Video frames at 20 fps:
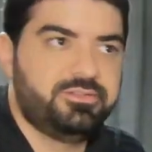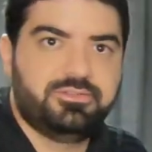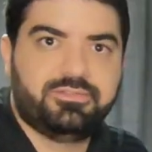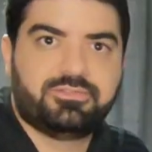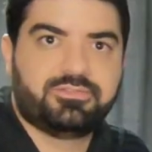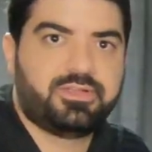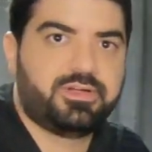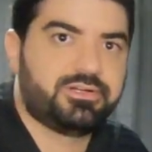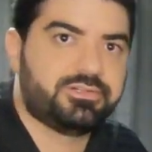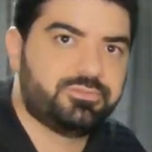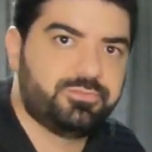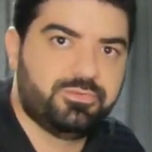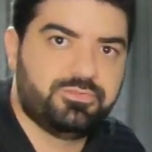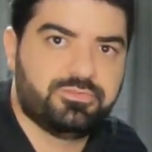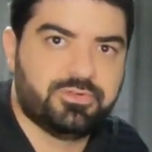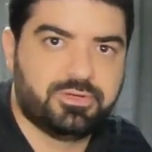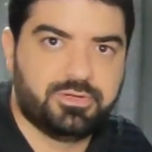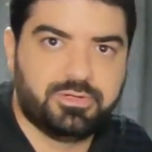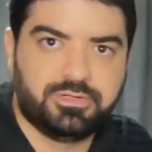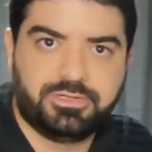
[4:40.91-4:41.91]
It starts
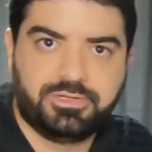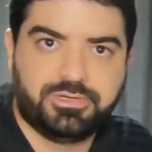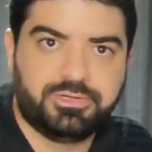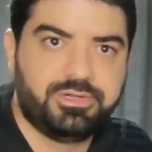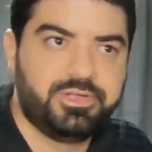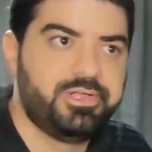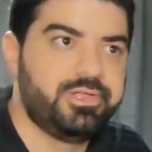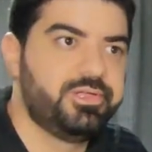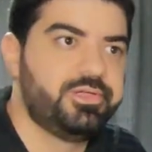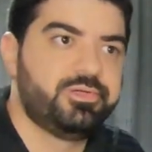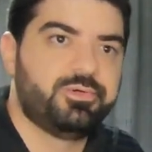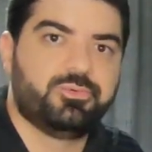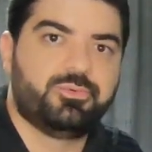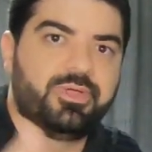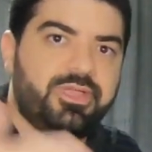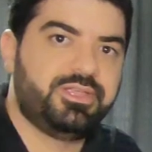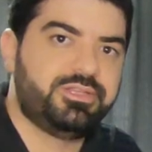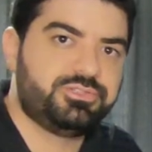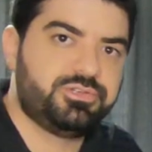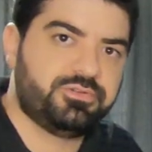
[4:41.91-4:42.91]
with another
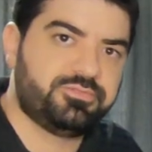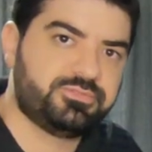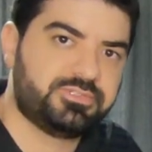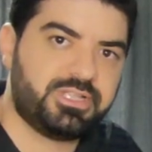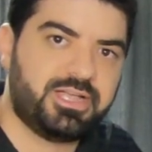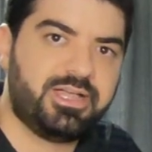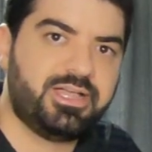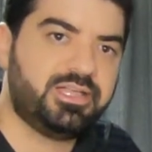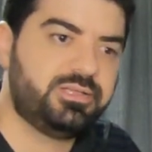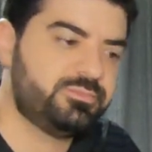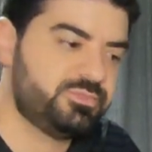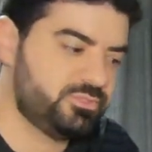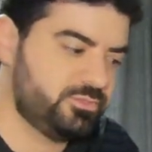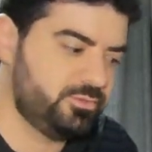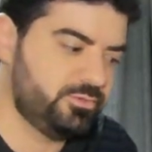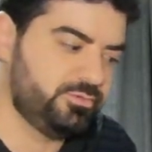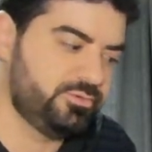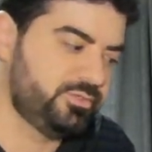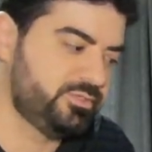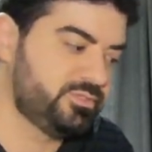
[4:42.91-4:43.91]
range of time,
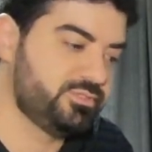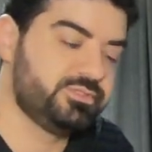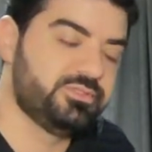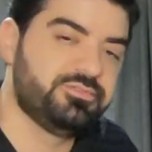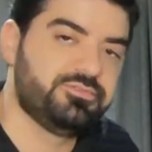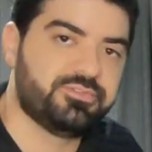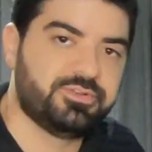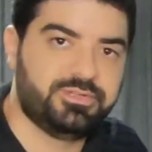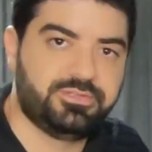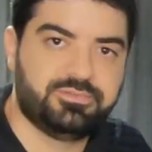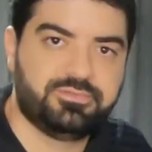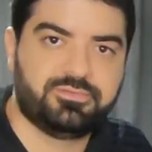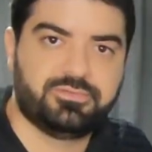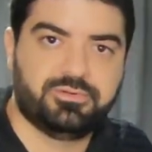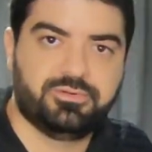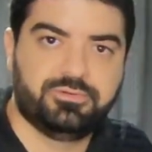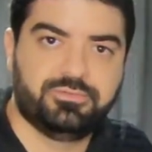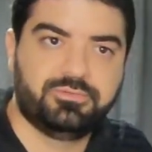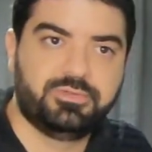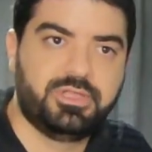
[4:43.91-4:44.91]
so it's different
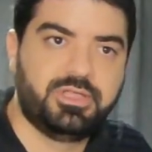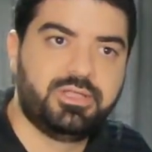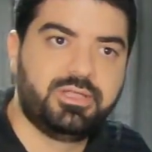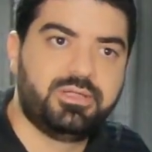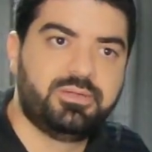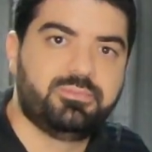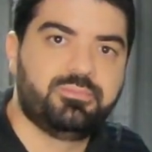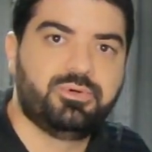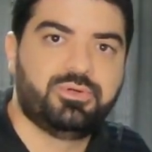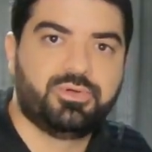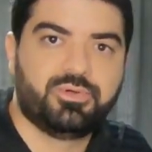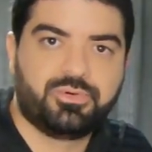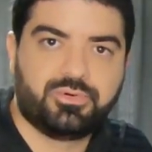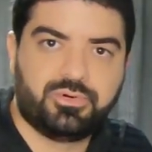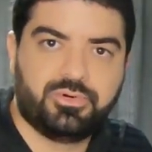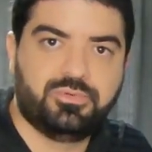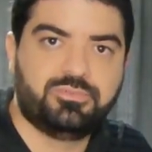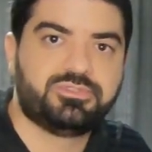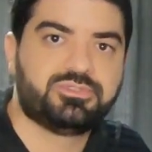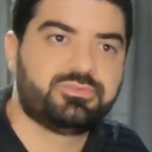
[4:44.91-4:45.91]
from
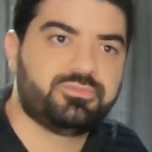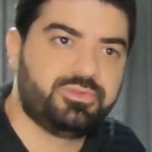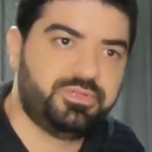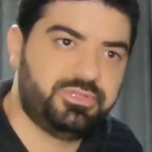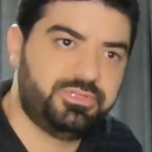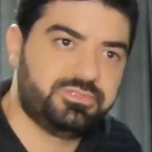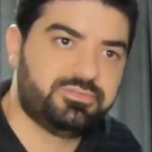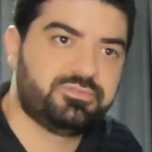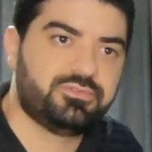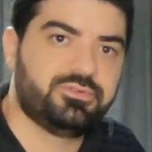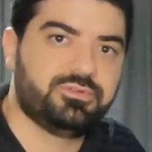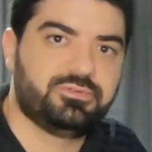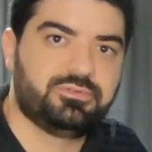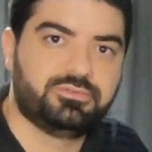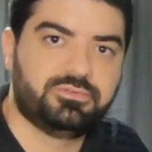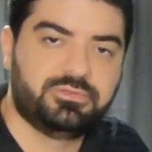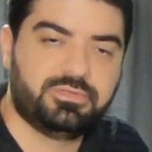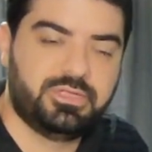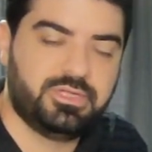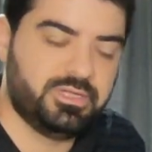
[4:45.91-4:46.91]
monochrome screens,
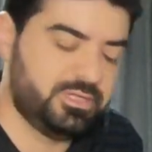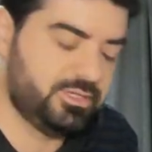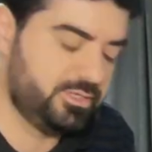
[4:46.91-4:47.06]
from